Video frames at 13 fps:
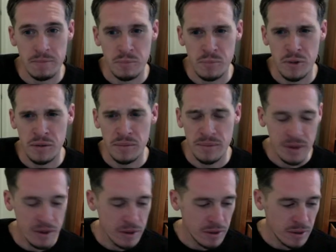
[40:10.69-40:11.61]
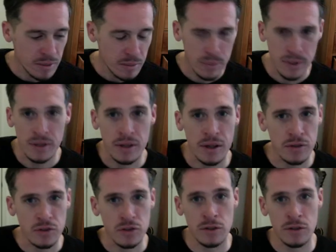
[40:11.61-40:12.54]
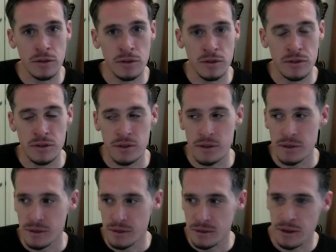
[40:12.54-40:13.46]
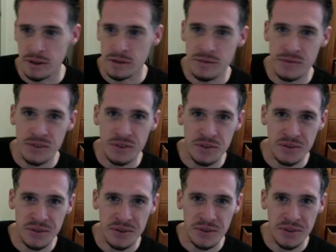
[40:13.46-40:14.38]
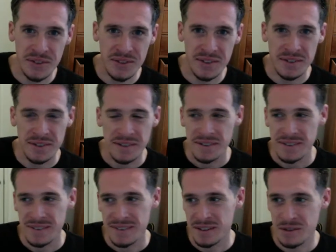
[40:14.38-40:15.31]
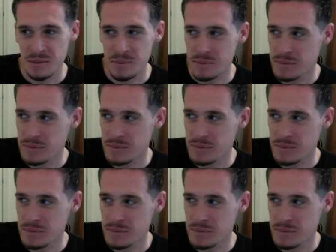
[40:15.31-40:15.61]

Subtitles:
right? Big engines, lots of exhaust. That's